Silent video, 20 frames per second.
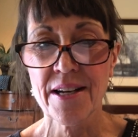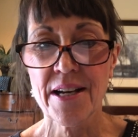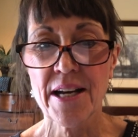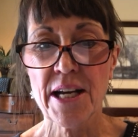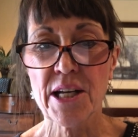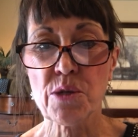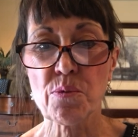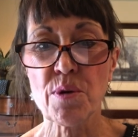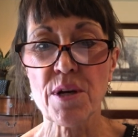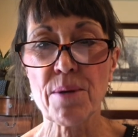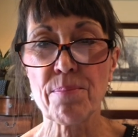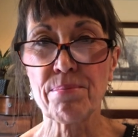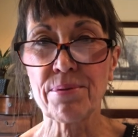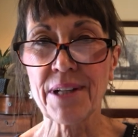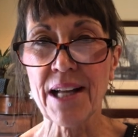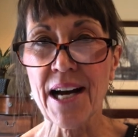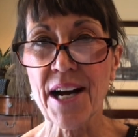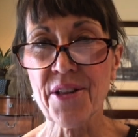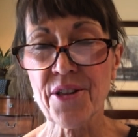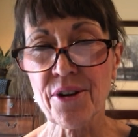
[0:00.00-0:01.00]
as we
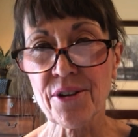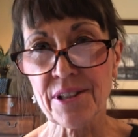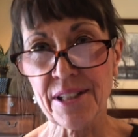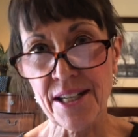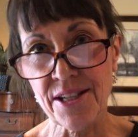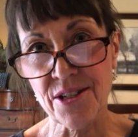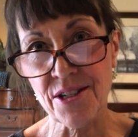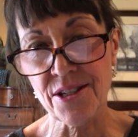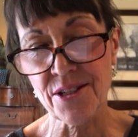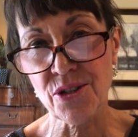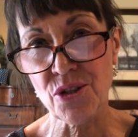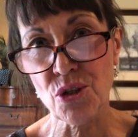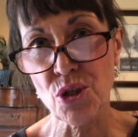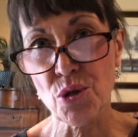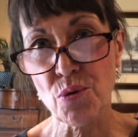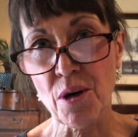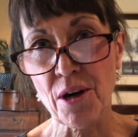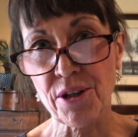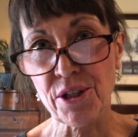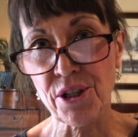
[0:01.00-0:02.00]
apply their lessons to
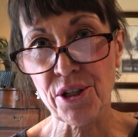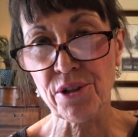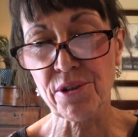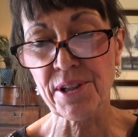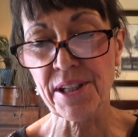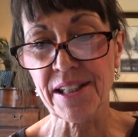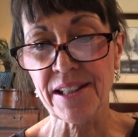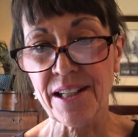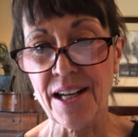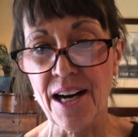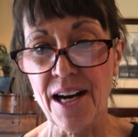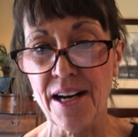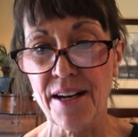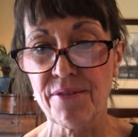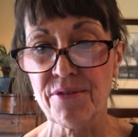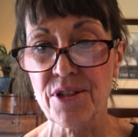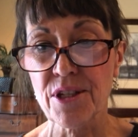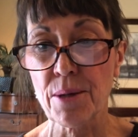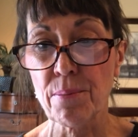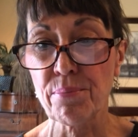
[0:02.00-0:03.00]
our current
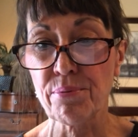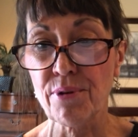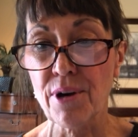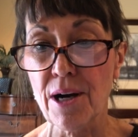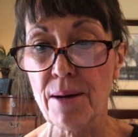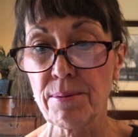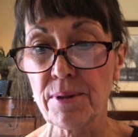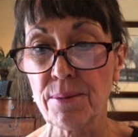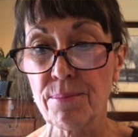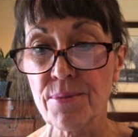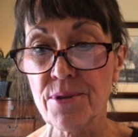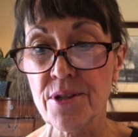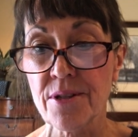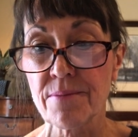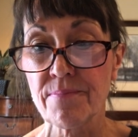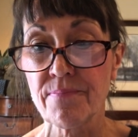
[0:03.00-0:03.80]
lives and problems.